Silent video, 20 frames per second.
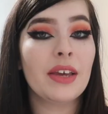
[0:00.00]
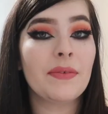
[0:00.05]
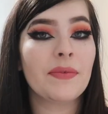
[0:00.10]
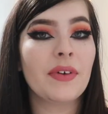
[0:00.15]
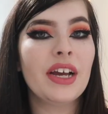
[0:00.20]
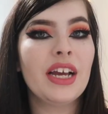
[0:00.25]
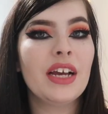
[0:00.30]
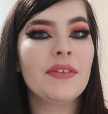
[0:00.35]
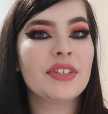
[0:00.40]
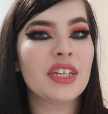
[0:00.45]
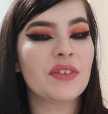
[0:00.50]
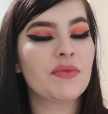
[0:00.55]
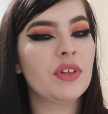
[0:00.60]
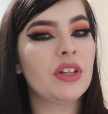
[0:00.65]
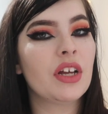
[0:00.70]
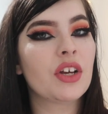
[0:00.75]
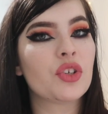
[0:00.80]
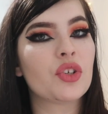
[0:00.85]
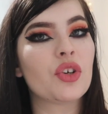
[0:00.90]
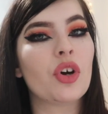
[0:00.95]
If I have several
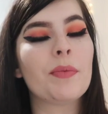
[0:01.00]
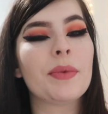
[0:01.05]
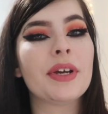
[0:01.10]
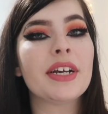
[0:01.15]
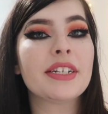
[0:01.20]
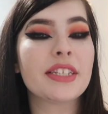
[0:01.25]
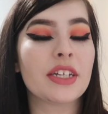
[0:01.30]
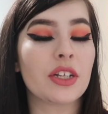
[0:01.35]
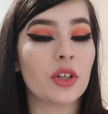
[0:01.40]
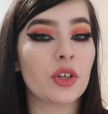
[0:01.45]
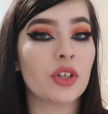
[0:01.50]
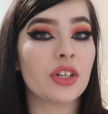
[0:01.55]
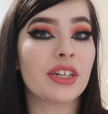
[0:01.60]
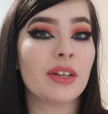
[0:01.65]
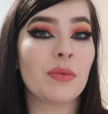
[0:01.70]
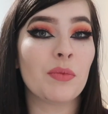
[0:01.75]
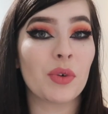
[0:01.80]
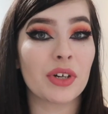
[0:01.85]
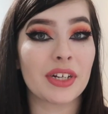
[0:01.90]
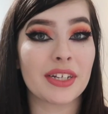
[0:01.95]
large topics included
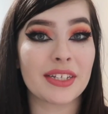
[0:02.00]
in one